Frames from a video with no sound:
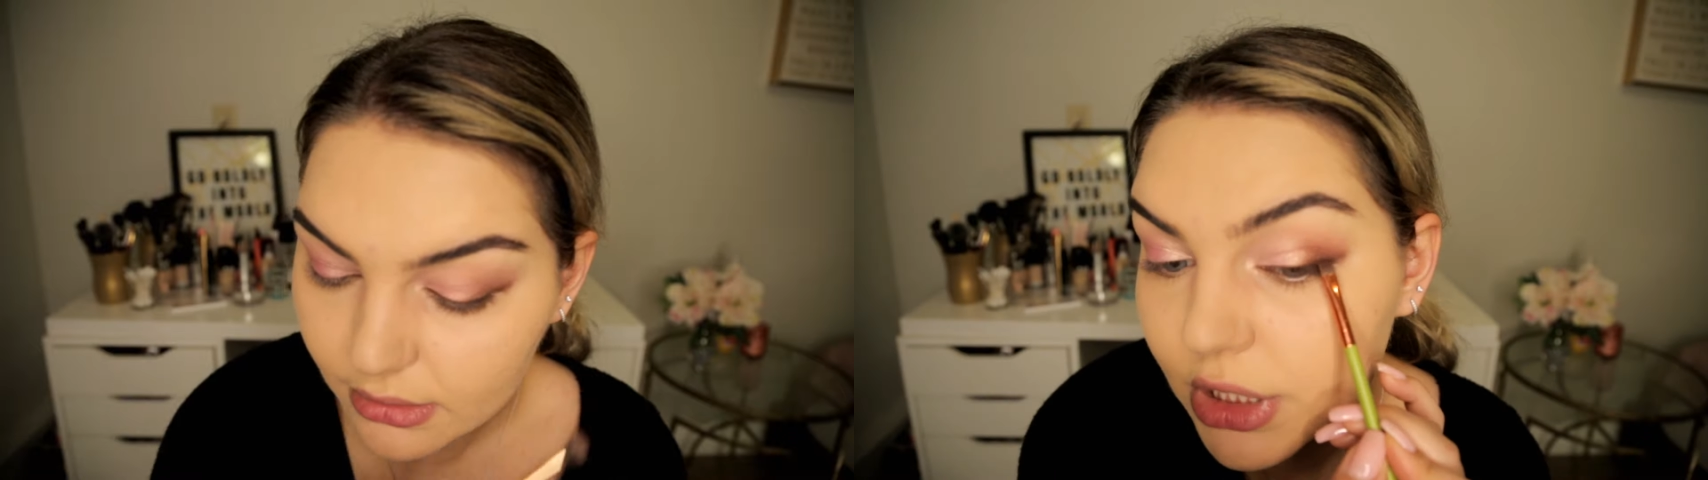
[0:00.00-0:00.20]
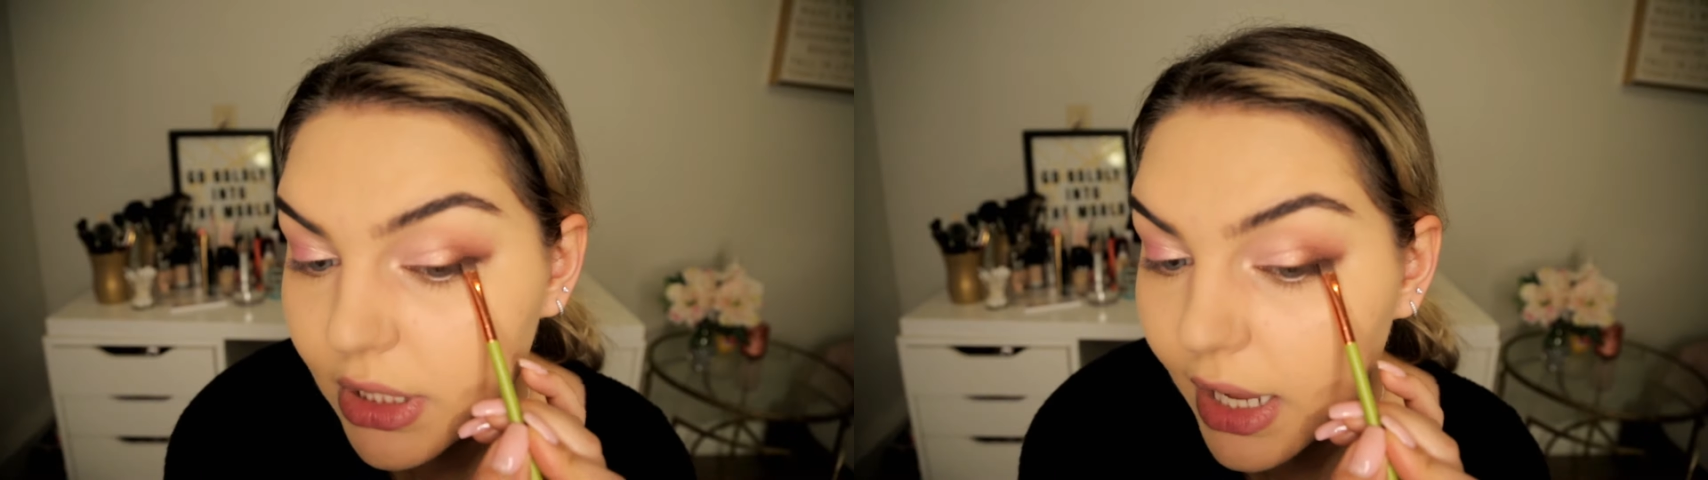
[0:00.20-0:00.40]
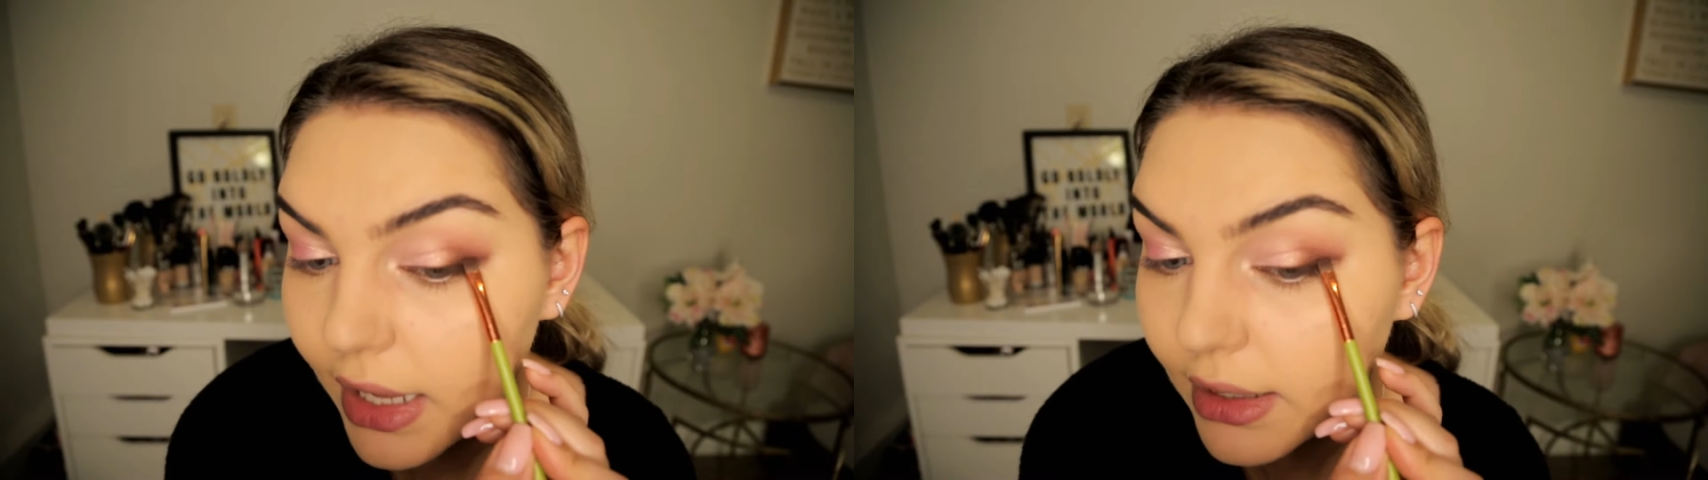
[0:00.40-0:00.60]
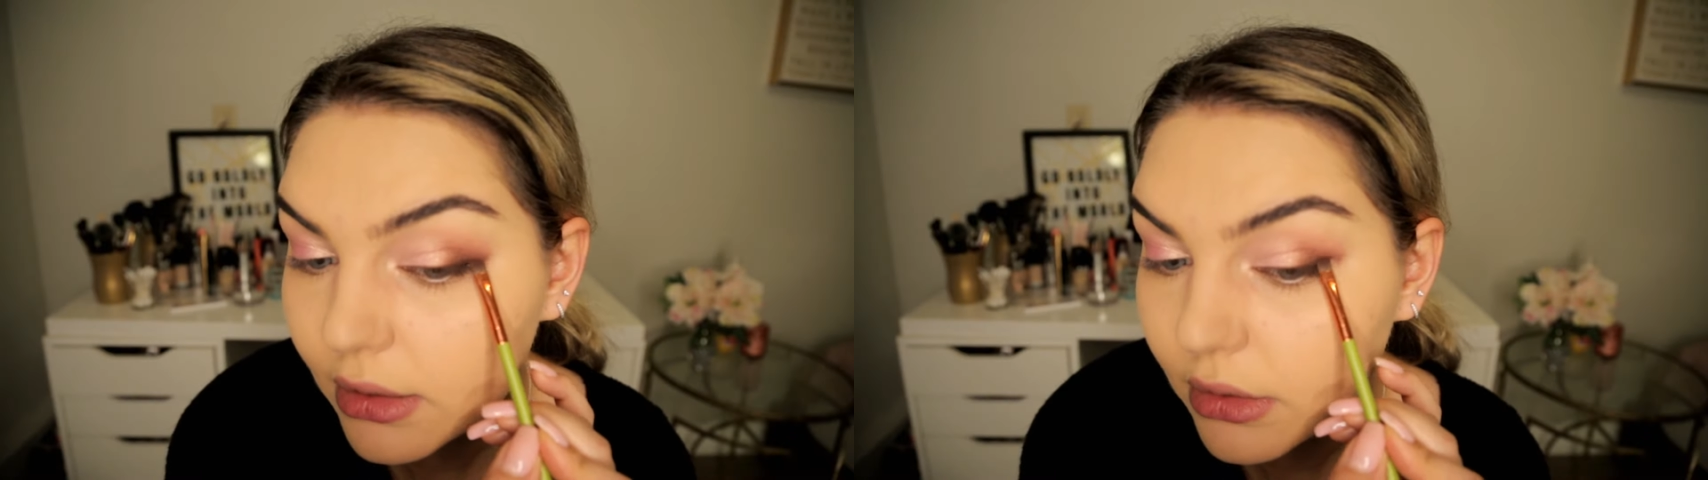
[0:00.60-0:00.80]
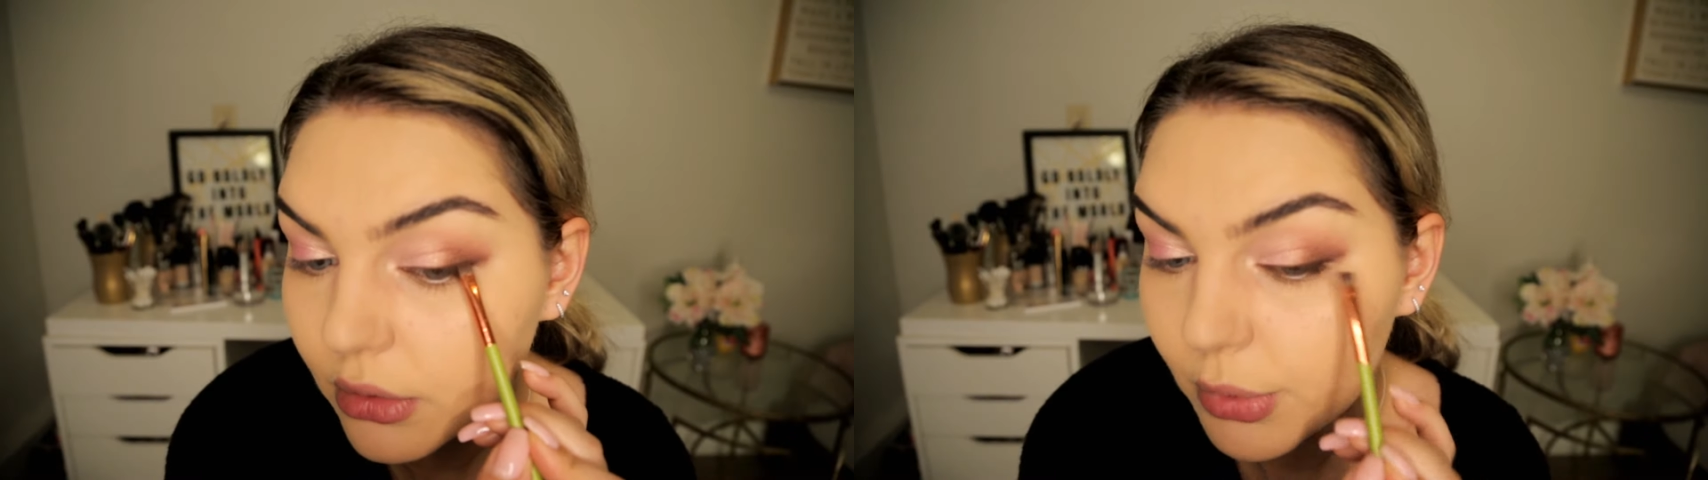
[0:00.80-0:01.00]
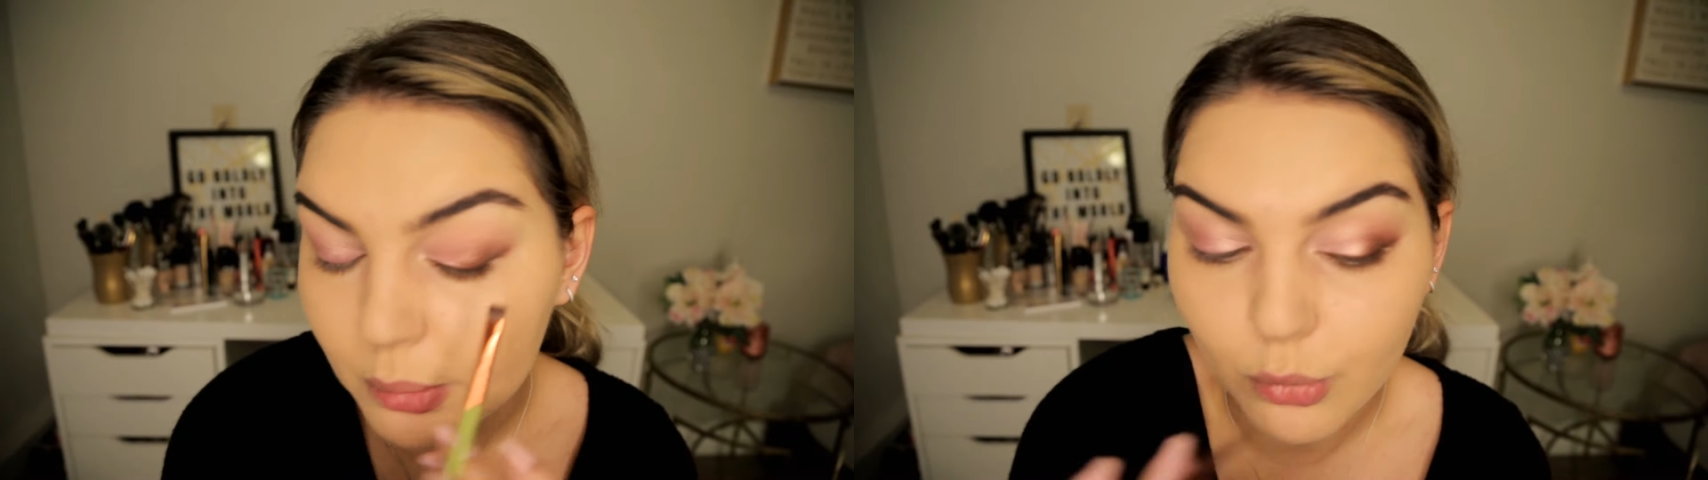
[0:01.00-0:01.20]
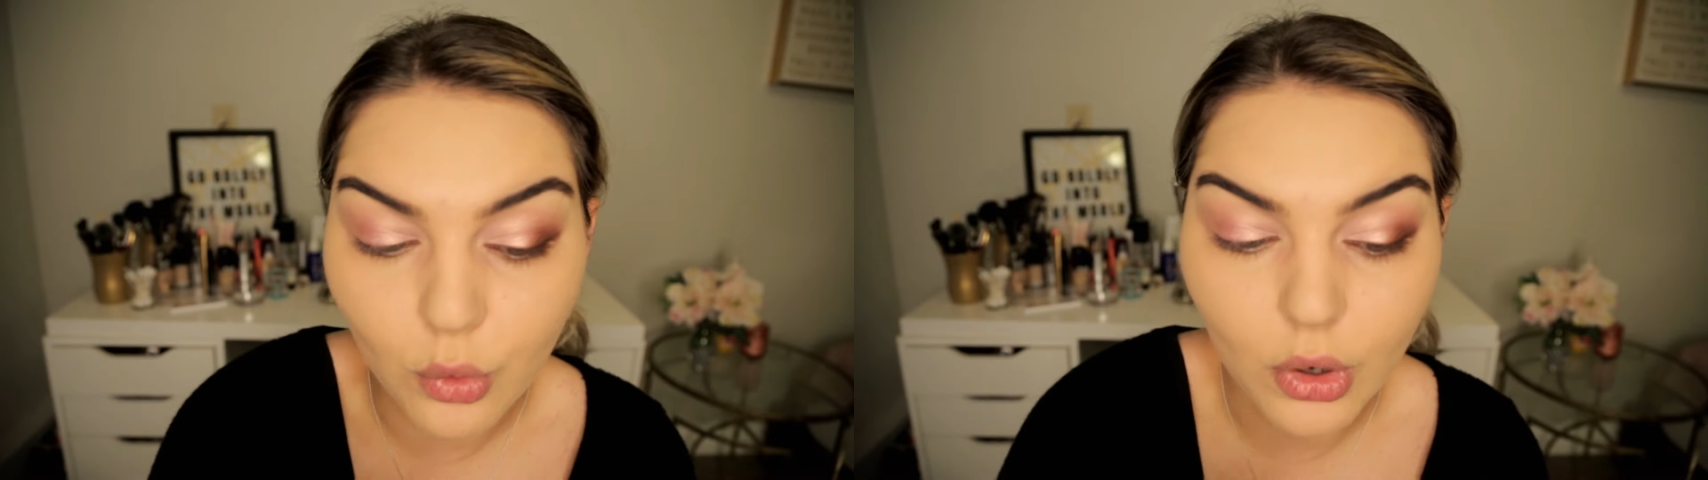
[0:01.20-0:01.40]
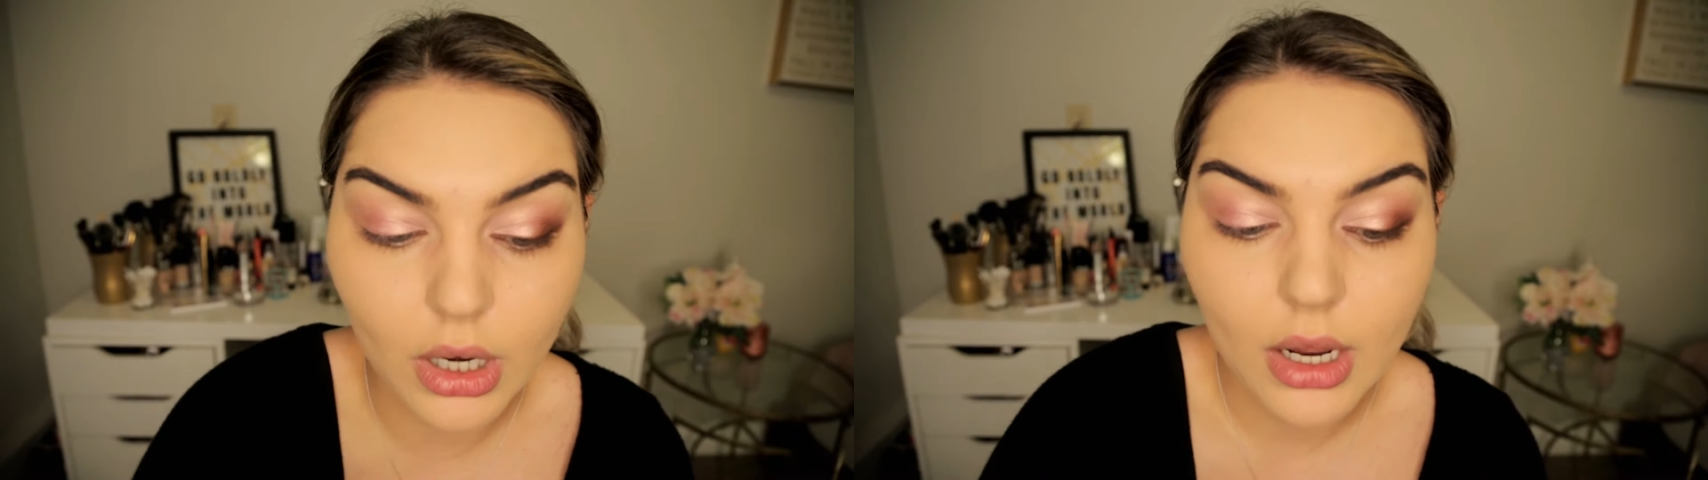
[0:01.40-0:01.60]
kind of adding a little bit
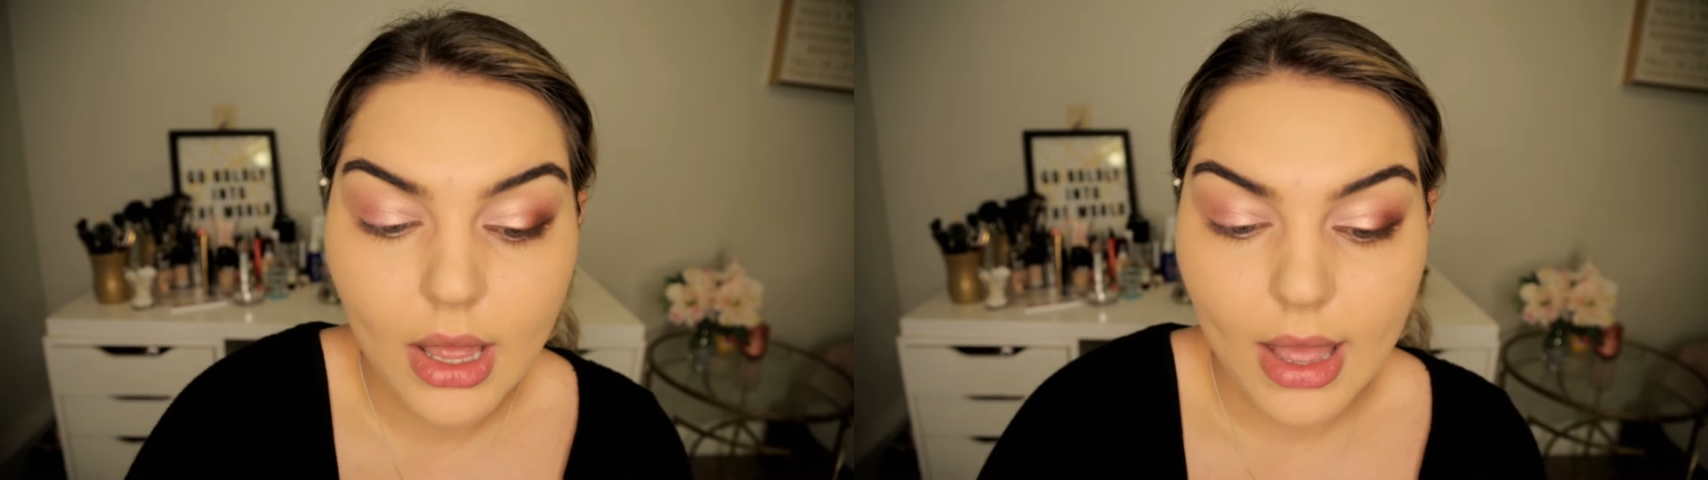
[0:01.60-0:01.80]
more,